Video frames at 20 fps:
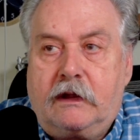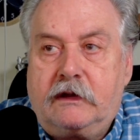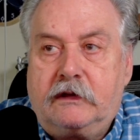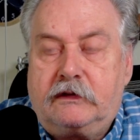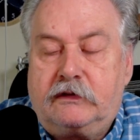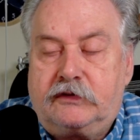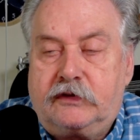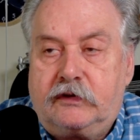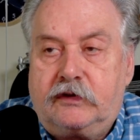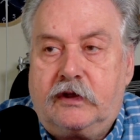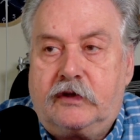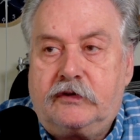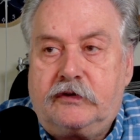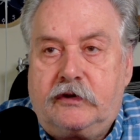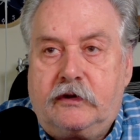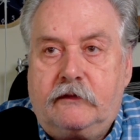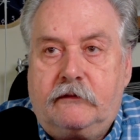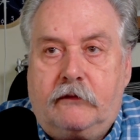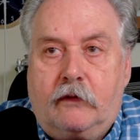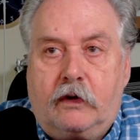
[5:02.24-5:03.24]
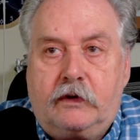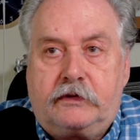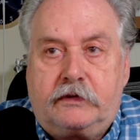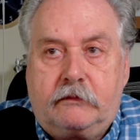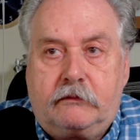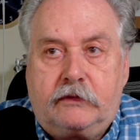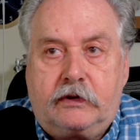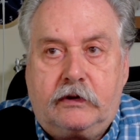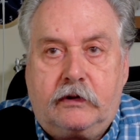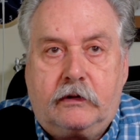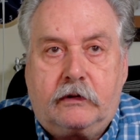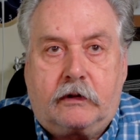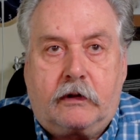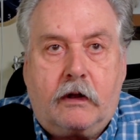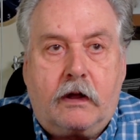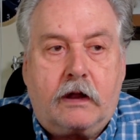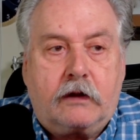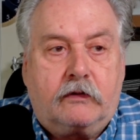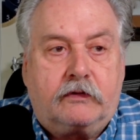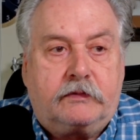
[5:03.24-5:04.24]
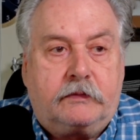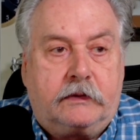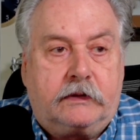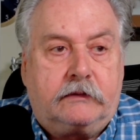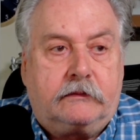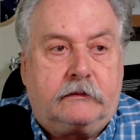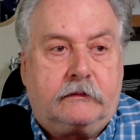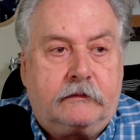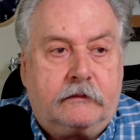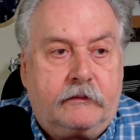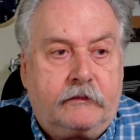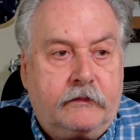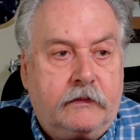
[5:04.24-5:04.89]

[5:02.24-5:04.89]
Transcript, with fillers: in them, I suggest you voice them to your congressman.